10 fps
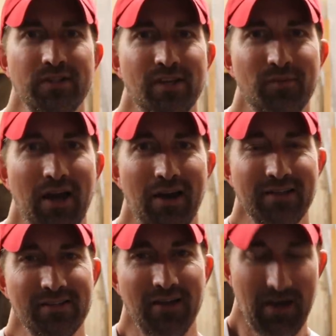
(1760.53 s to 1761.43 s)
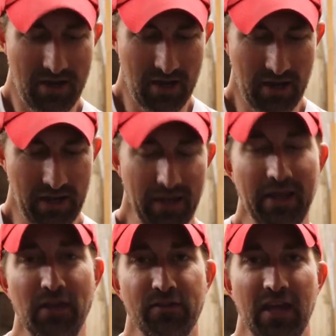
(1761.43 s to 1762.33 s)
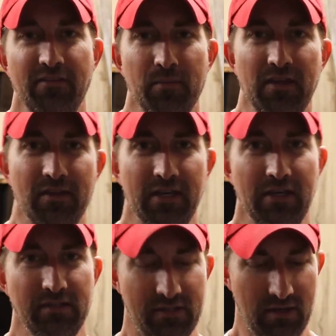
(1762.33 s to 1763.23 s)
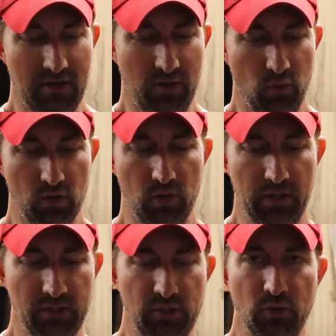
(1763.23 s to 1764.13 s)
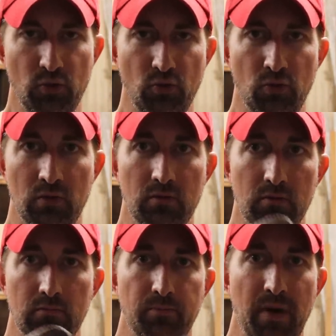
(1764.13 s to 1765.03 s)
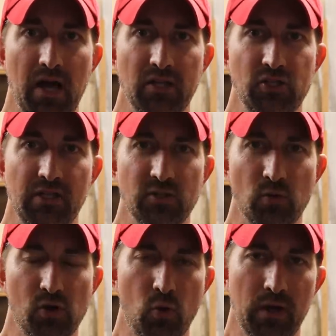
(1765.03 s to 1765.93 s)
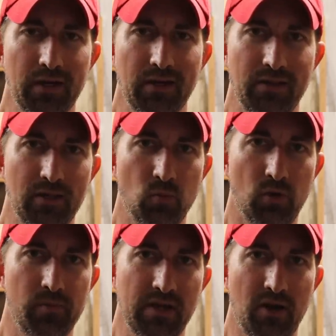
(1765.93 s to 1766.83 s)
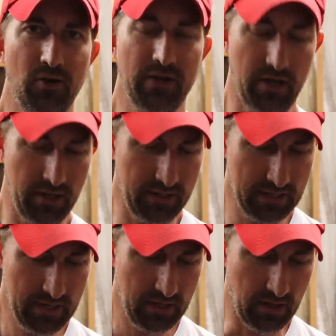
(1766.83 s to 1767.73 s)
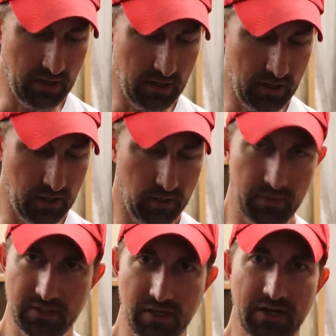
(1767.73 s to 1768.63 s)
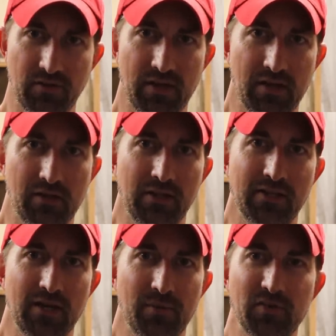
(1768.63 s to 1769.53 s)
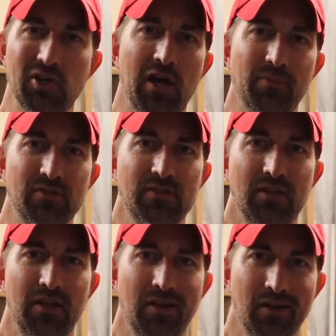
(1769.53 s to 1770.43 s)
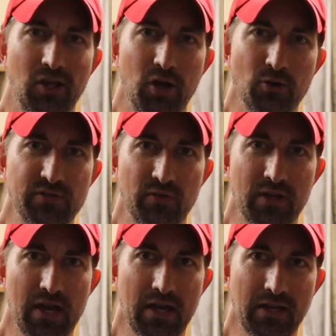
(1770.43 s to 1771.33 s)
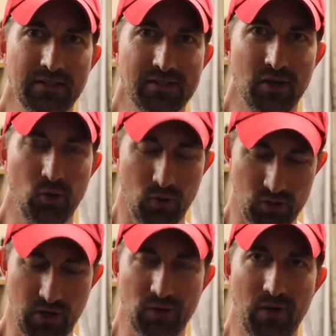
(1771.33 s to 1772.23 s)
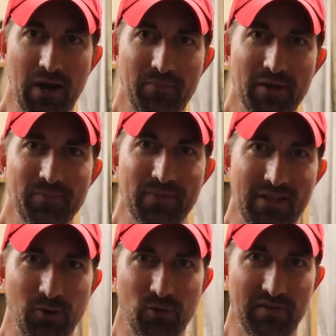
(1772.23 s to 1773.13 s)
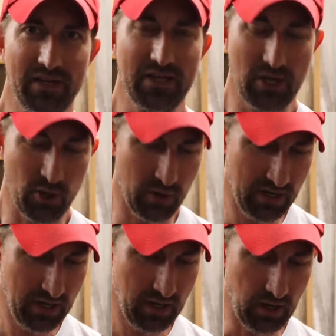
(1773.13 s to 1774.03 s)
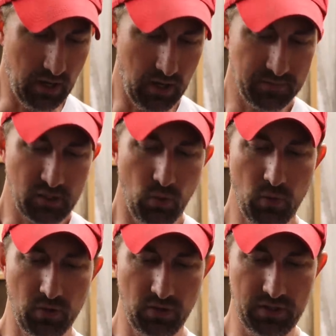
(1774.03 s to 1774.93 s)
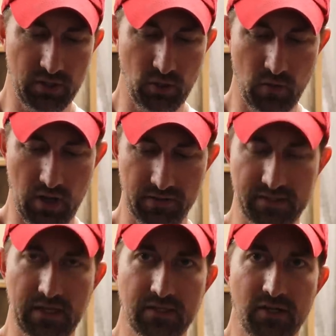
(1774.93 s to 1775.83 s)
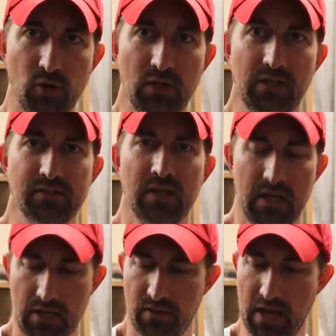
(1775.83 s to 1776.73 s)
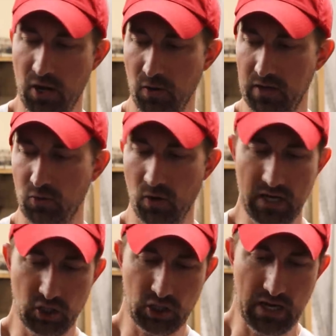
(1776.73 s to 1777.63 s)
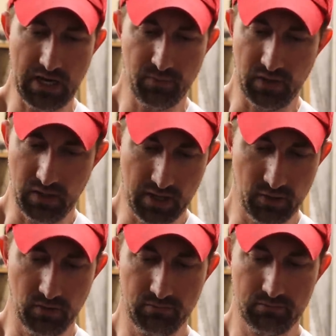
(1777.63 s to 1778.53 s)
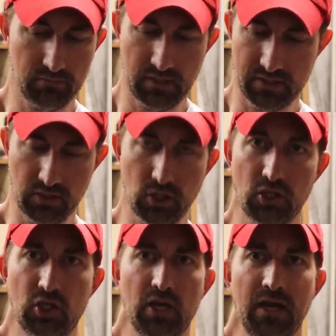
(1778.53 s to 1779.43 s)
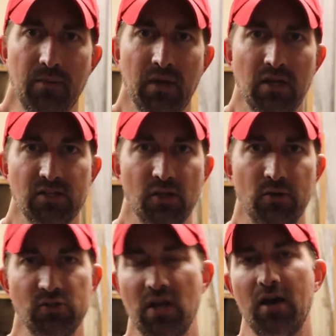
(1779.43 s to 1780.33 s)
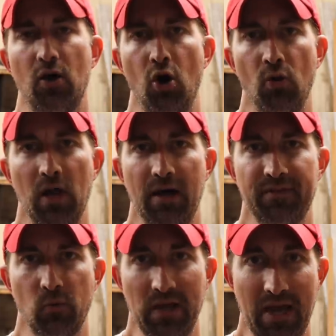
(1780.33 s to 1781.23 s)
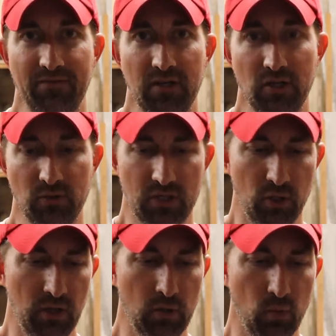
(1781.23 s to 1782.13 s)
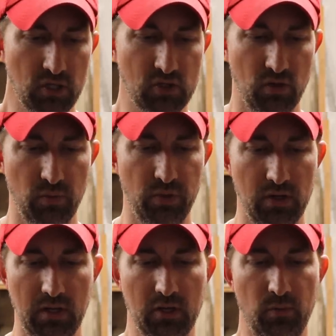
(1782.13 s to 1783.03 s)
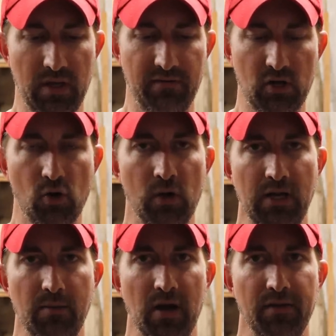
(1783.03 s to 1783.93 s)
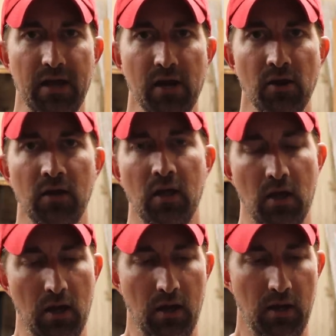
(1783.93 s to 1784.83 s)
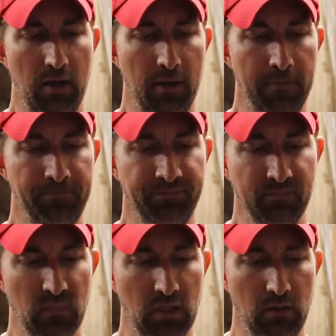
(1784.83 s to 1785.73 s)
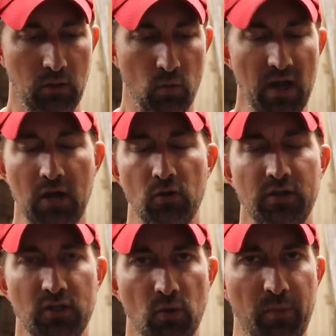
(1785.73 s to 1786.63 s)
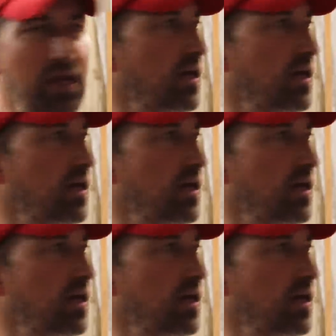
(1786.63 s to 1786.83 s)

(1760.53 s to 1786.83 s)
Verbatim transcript: What's up guys? Uh, Heath gave me these. Uh, we're going to polish these real quick and then we'll be all done. Um, he's getting everything cleaned up. The shop is closed for the day, so we're trying to wrap up the old video. Um, so what we're gonna do on the Santonis, they are in great shape. The leather is in good shape. So there's not a whole lot that we have to do to it. We're just gonna put a little bit of a cream on there. Um, we're not gonna do a